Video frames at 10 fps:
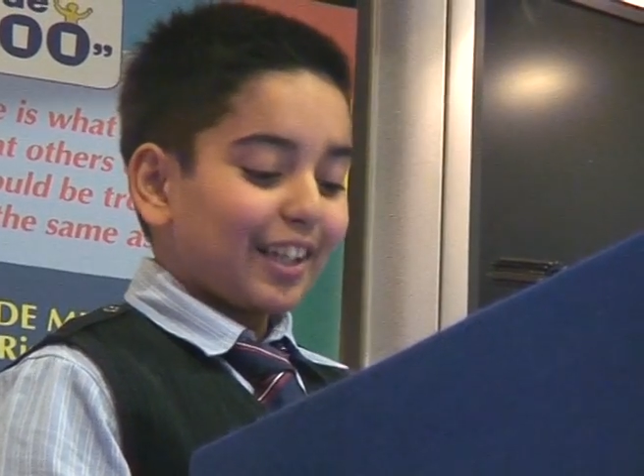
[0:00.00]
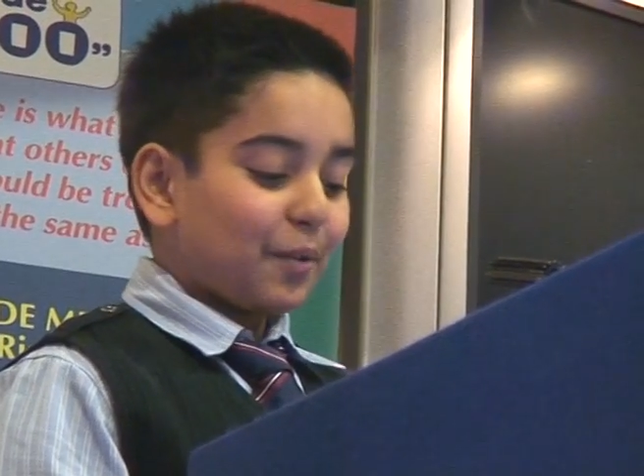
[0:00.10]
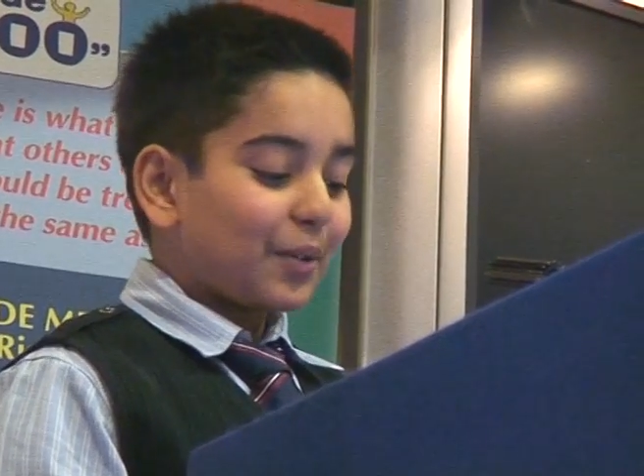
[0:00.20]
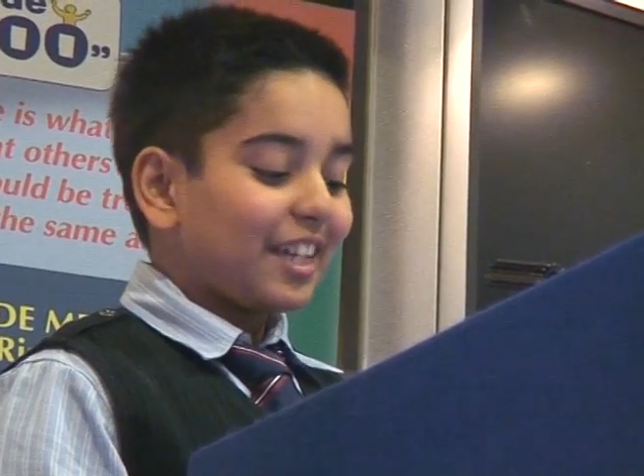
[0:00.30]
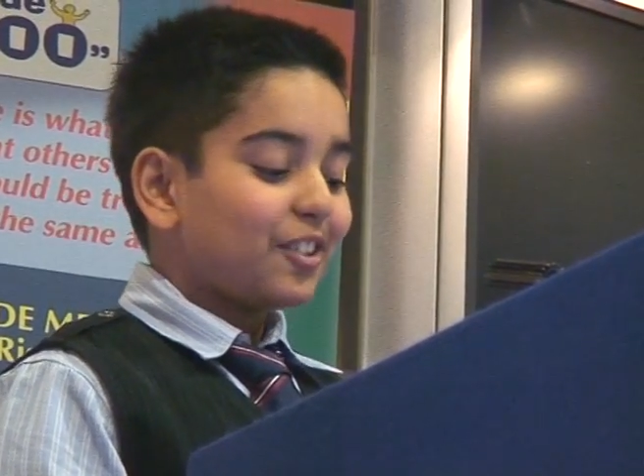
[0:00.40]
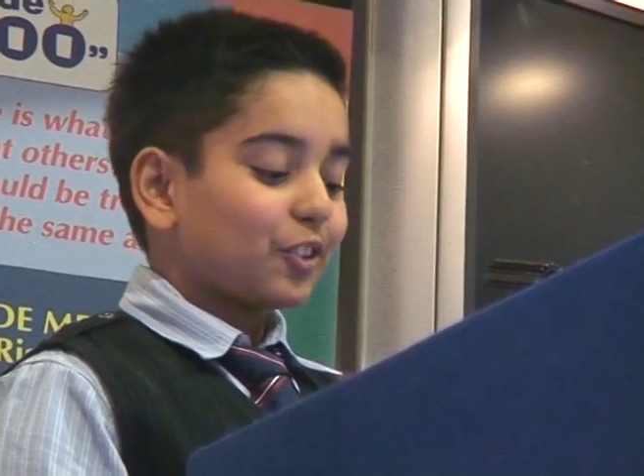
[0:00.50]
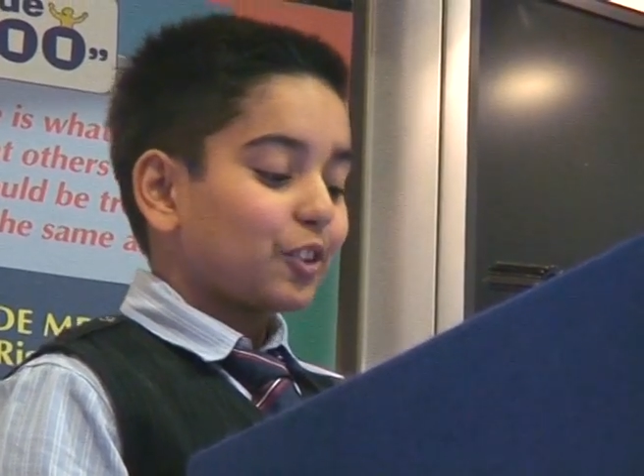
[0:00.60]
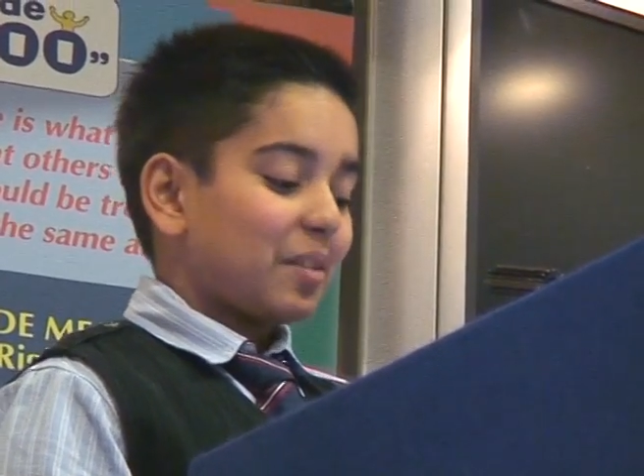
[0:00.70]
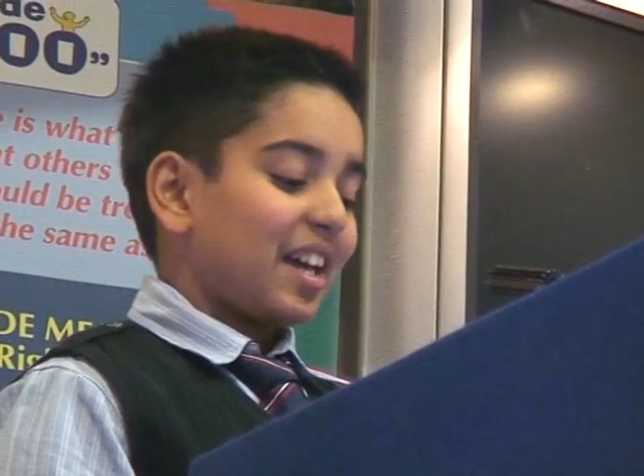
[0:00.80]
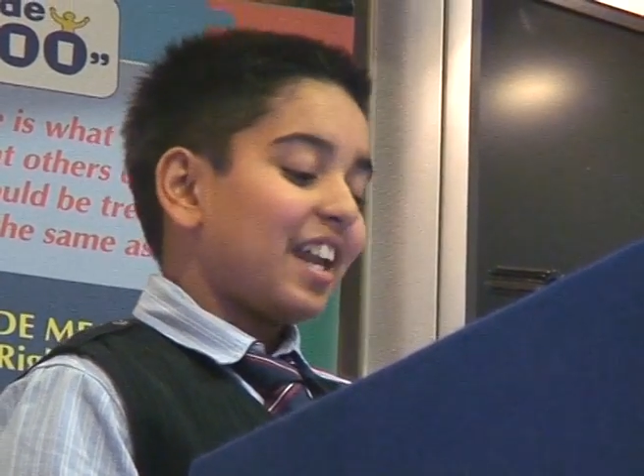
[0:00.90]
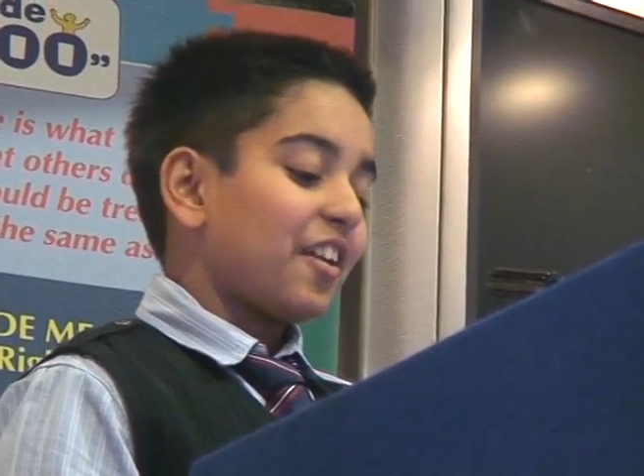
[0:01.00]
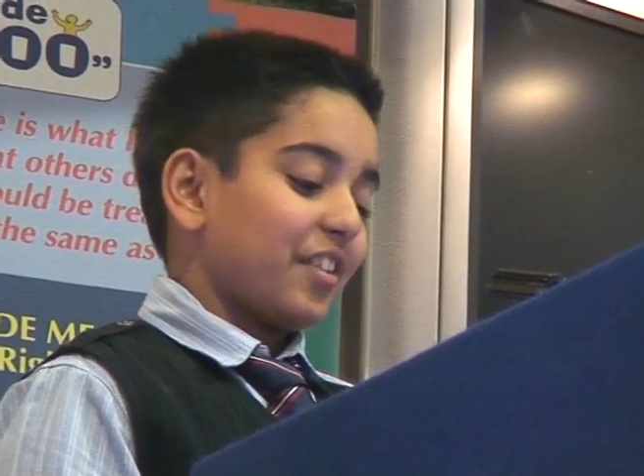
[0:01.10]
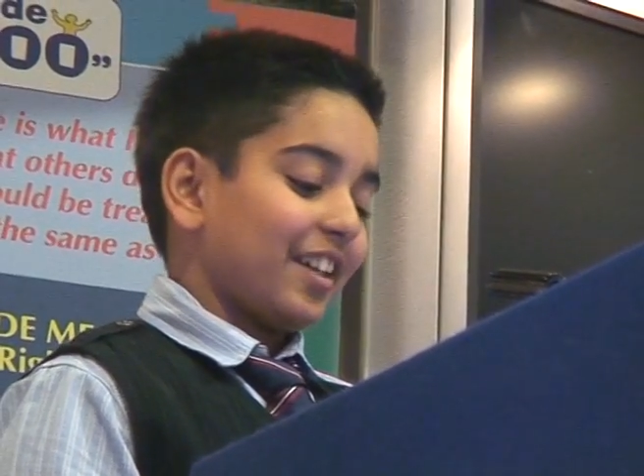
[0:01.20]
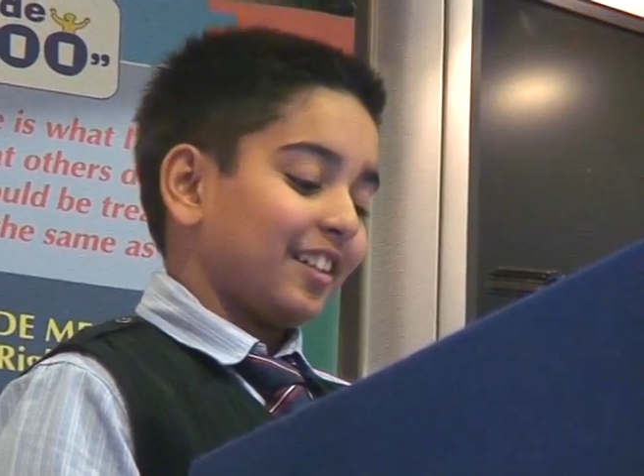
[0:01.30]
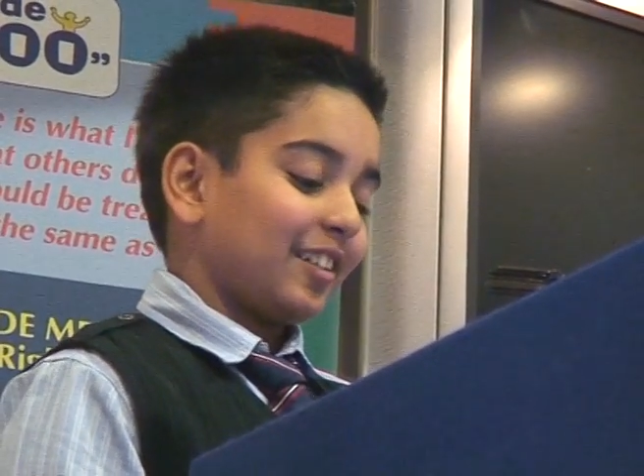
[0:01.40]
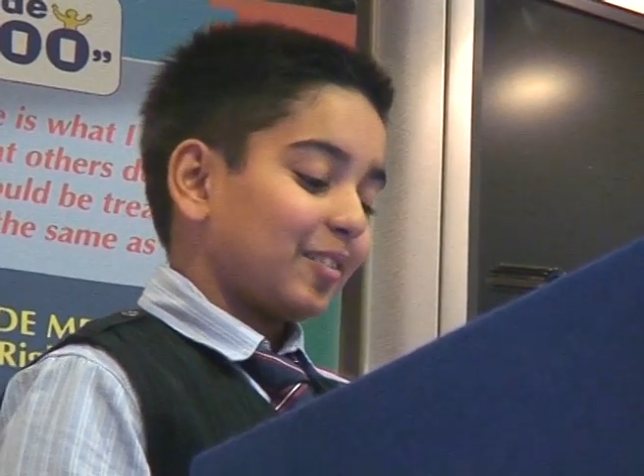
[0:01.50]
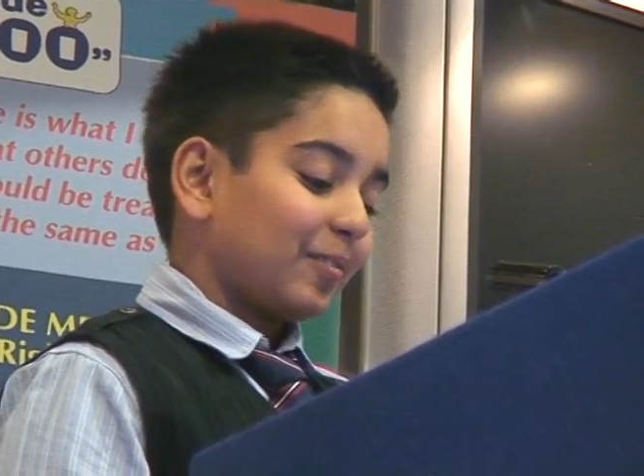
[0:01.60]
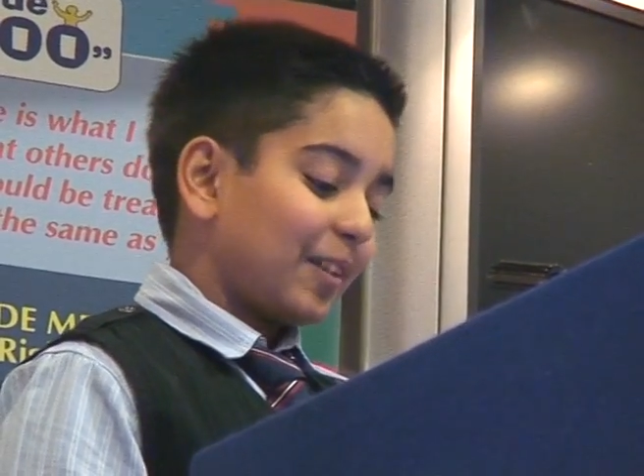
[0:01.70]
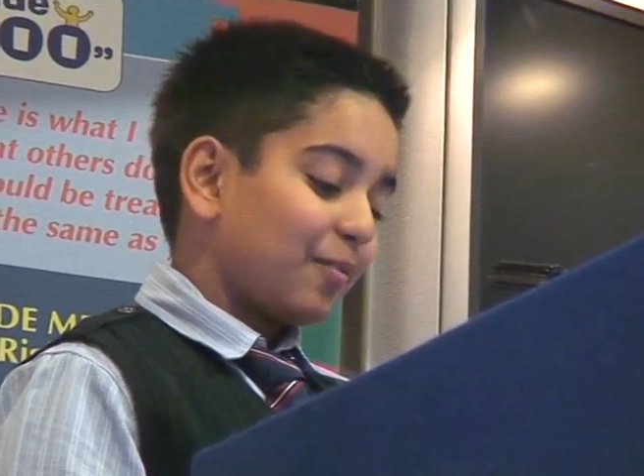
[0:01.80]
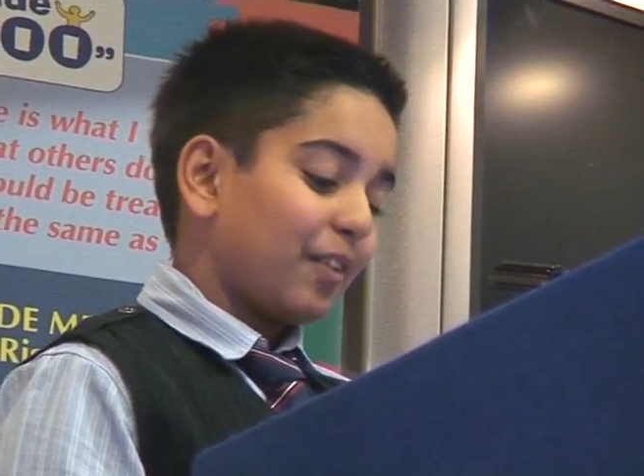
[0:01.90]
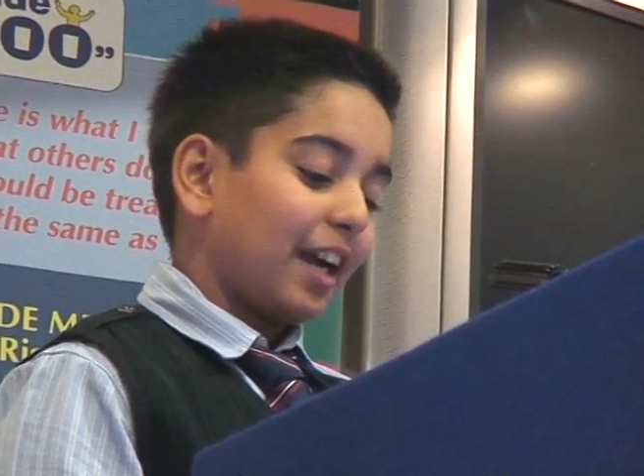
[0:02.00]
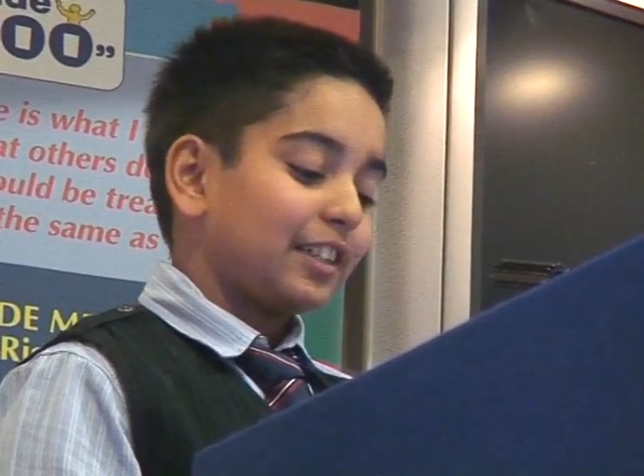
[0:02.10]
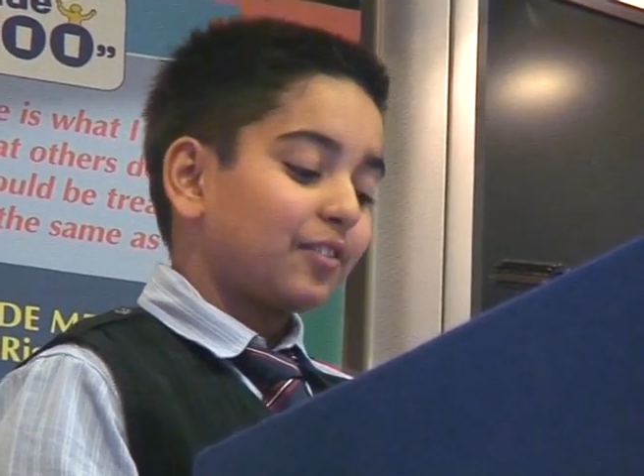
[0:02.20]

He would eat just about anything. In fact,